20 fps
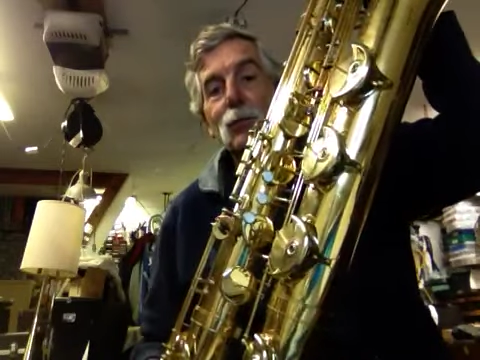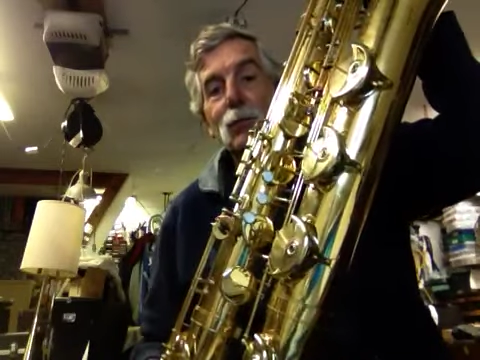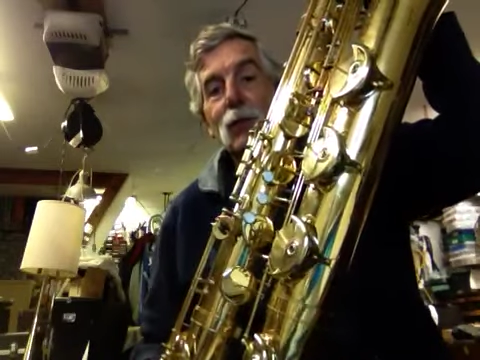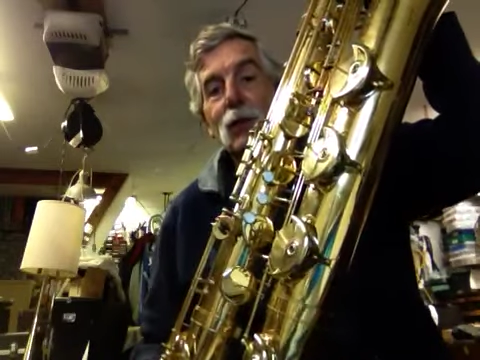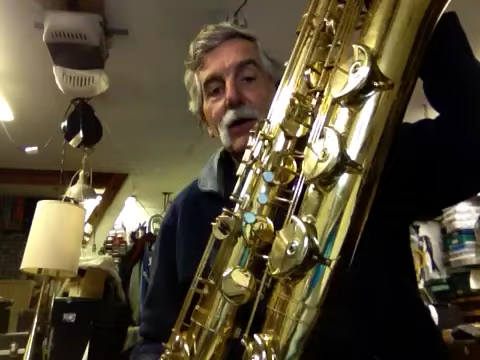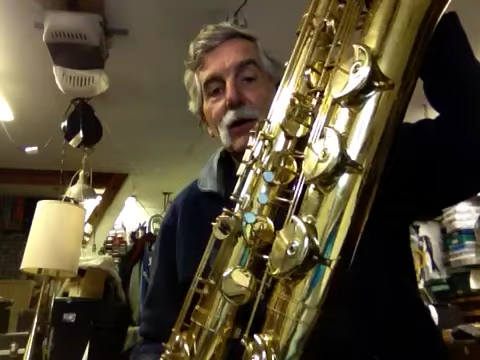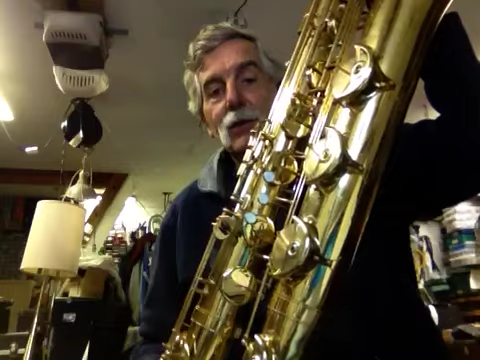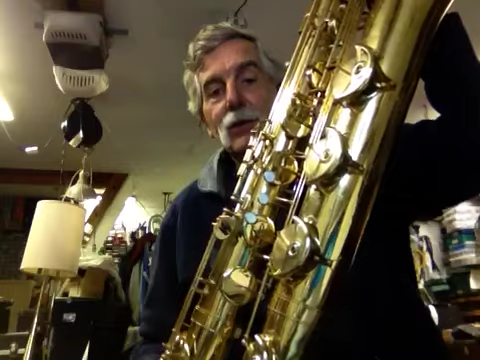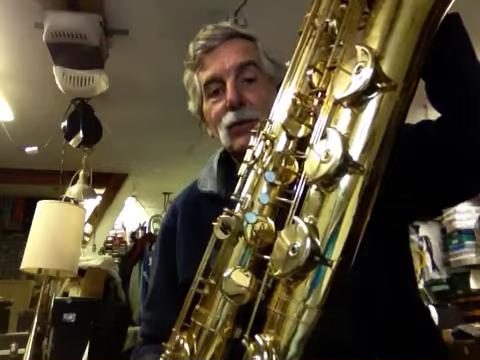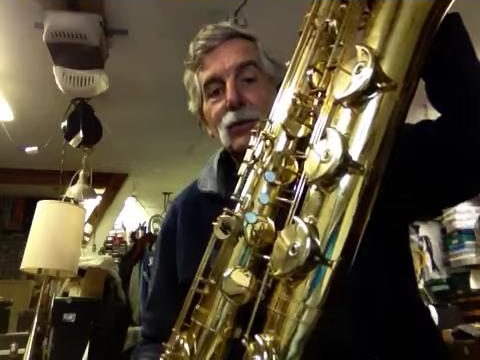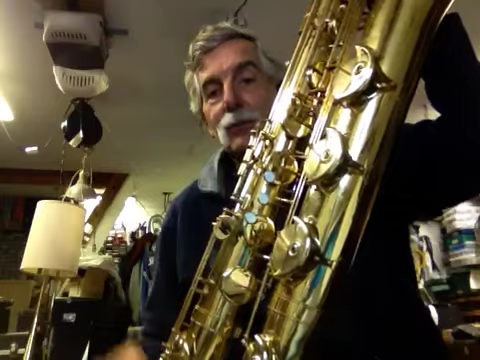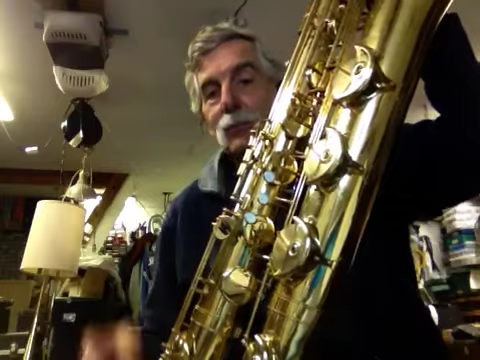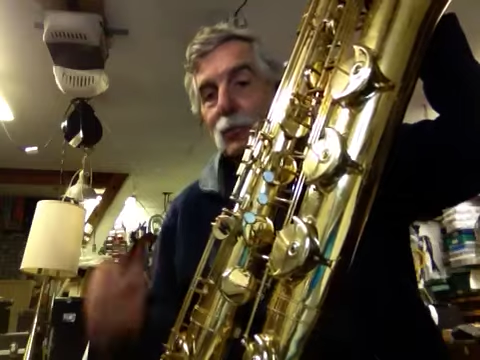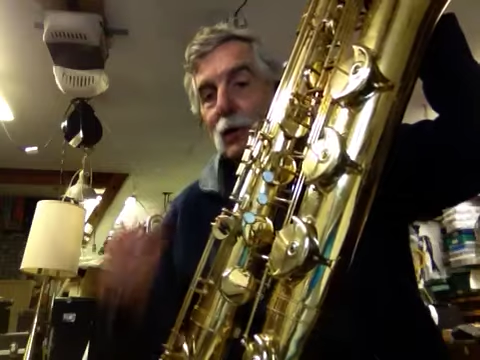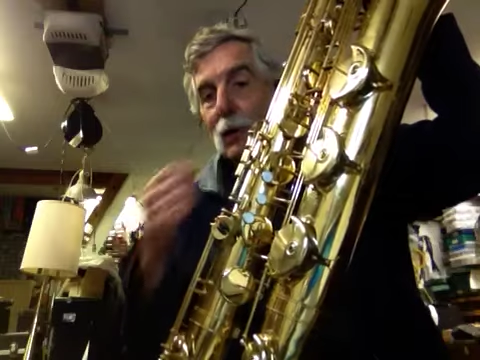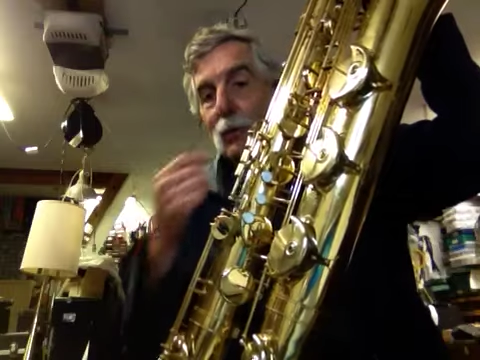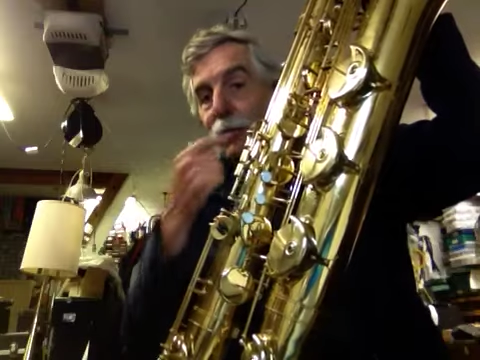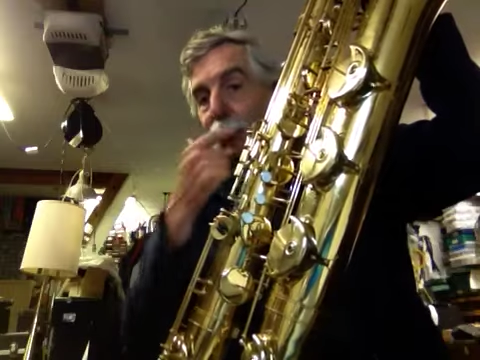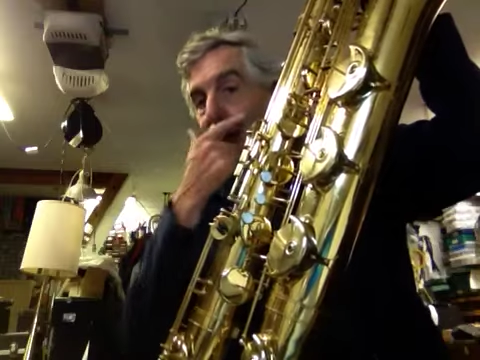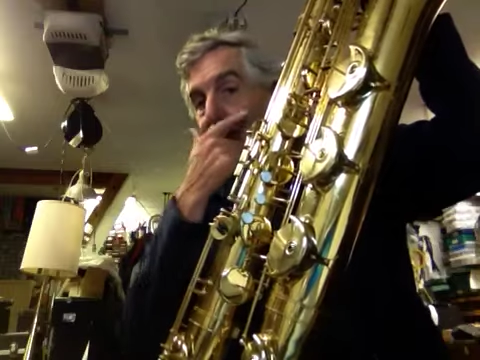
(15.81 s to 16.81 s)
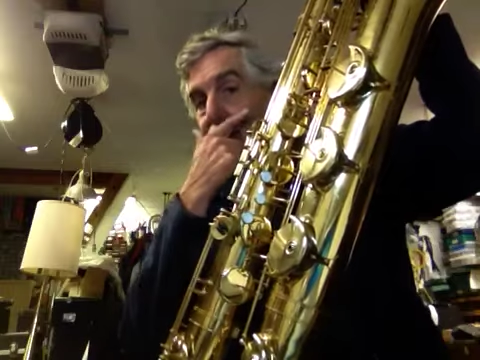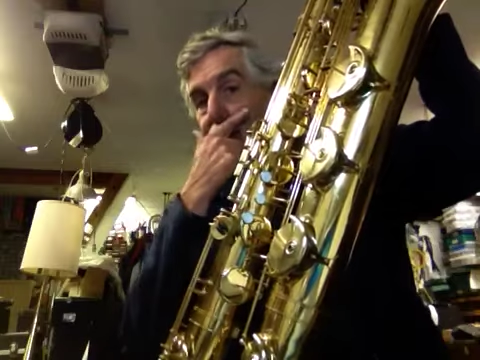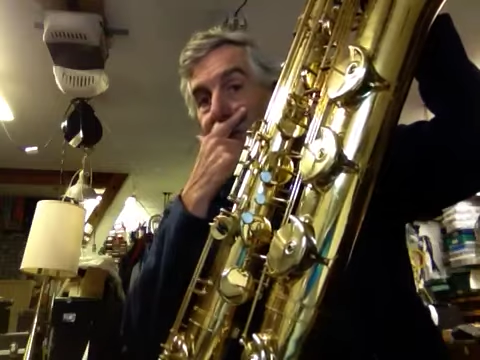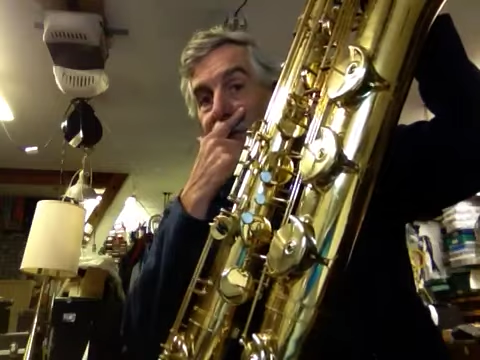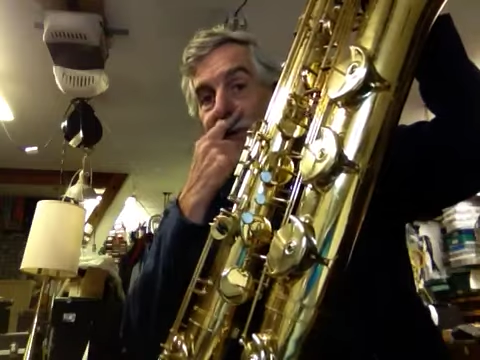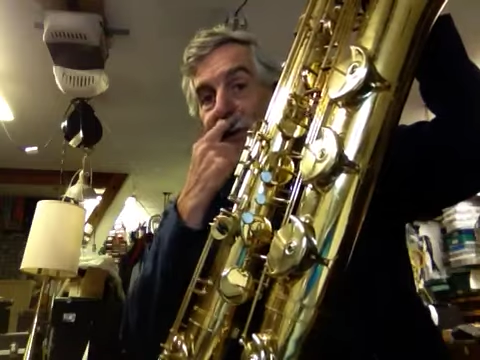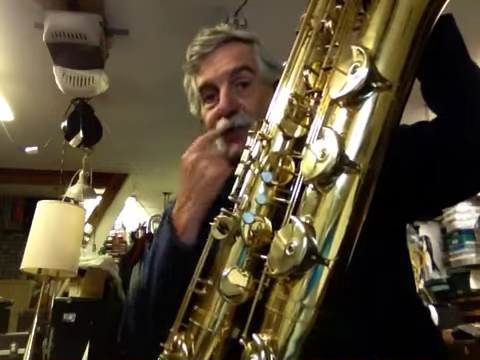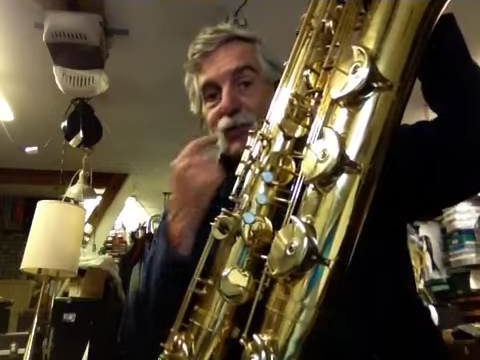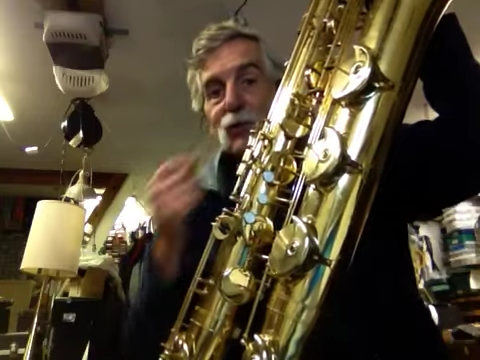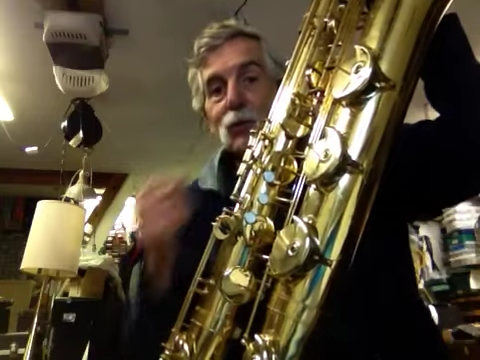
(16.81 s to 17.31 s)
but it's probably over a
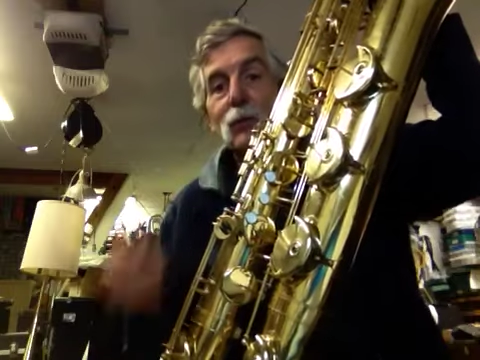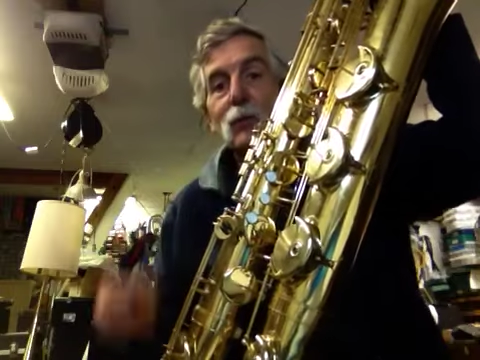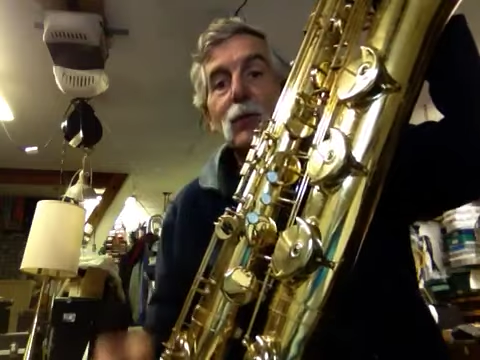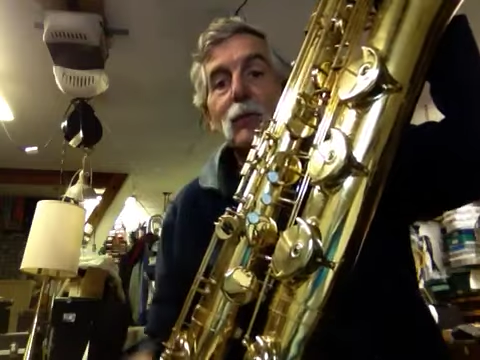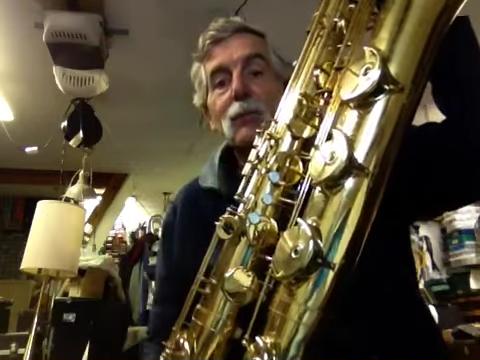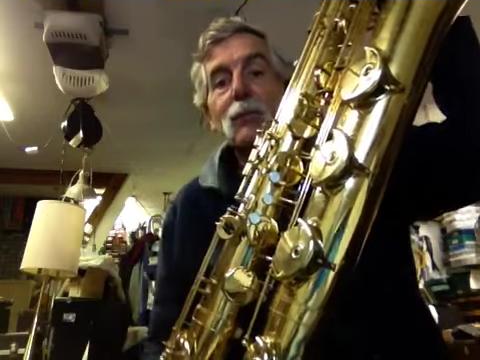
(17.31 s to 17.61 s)
dozen.